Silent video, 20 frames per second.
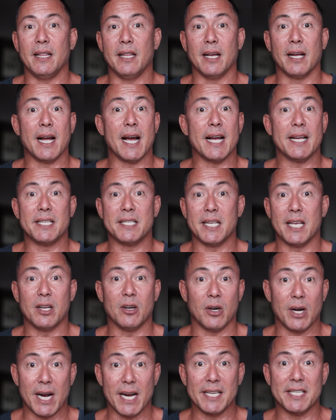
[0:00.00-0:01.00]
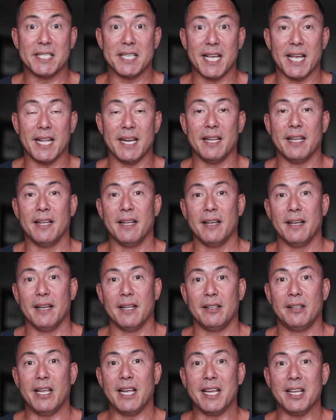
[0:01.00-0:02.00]
the guy said, or I said,
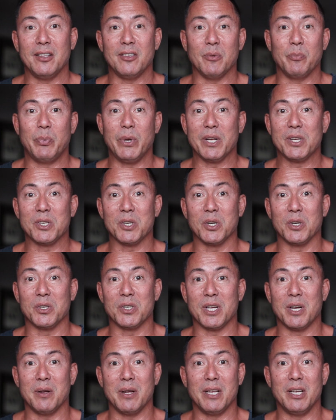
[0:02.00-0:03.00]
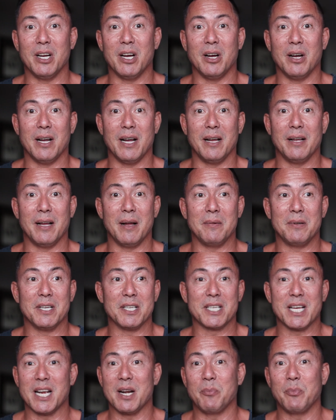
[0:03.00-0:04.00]
taking some pictures, I
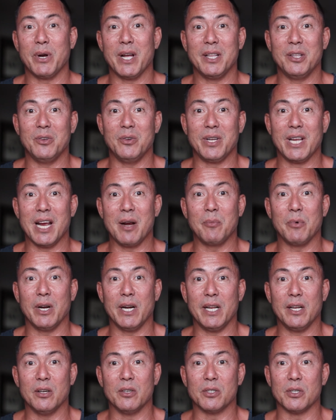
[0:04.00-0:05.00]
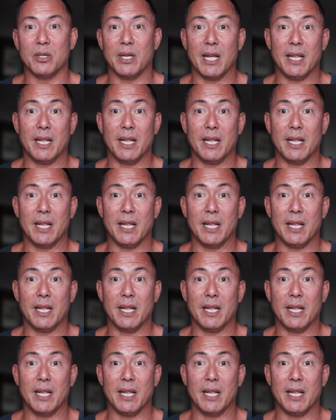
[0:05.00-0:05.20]
just got a brand new camera," and he goes,